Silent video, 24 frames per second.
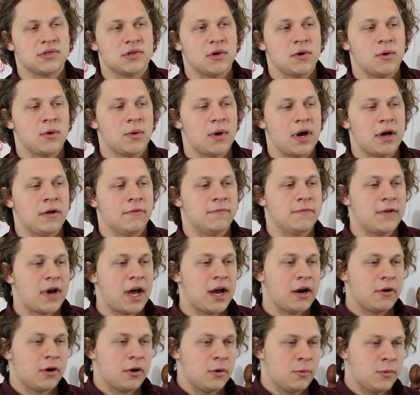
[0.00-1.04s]
So
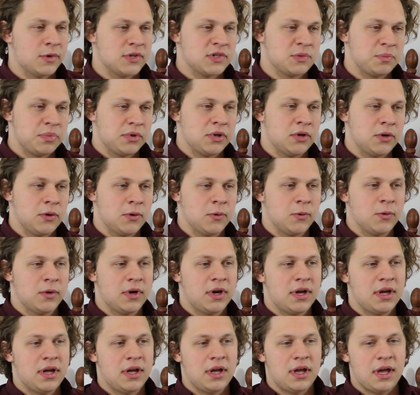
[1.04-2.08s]
Elvira was blue,
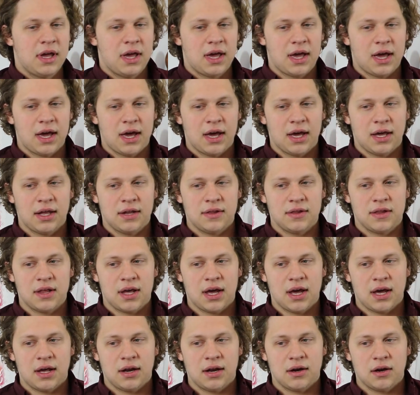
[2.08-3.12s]
and
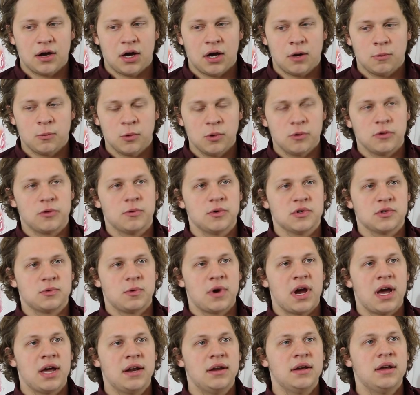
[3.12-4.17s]
then Ruth was
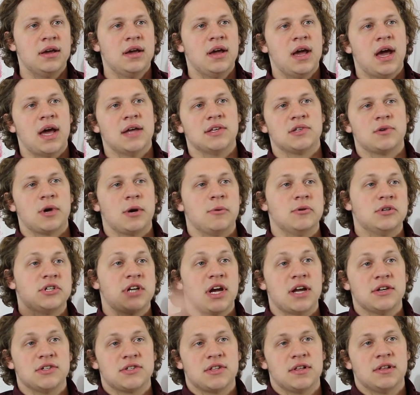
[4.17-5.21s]
red, and so I would
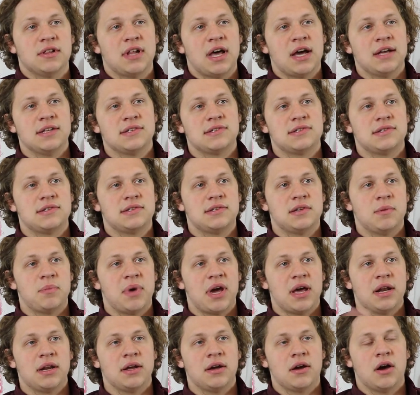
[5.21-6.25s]
change the lights
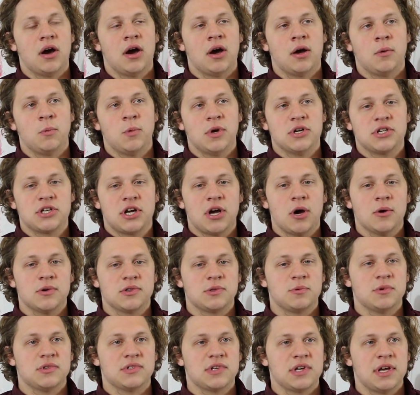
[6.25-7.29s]
depending on which ghost
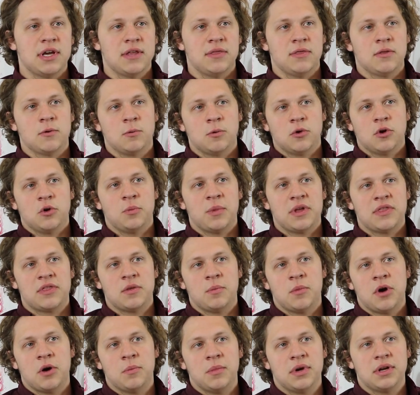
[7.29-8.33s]
was in the room at the
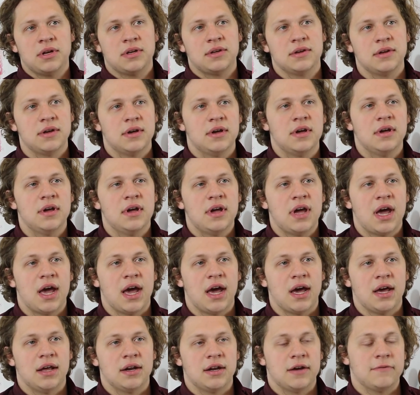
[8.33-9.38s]
moment.
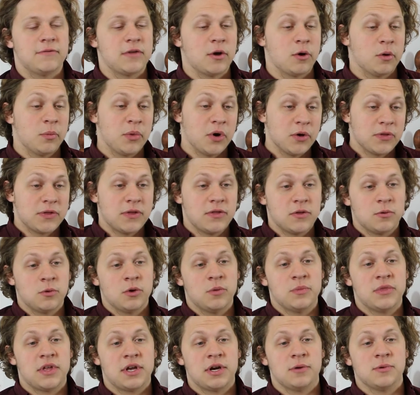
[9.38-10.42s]
And if they were both in the
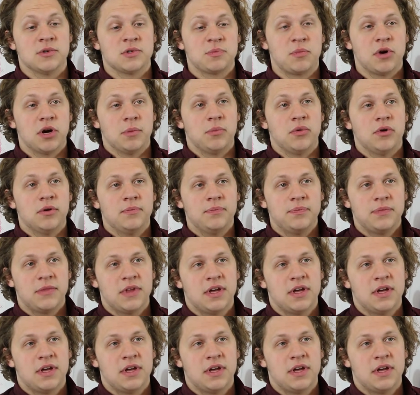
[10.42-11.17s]
room, then it was purple.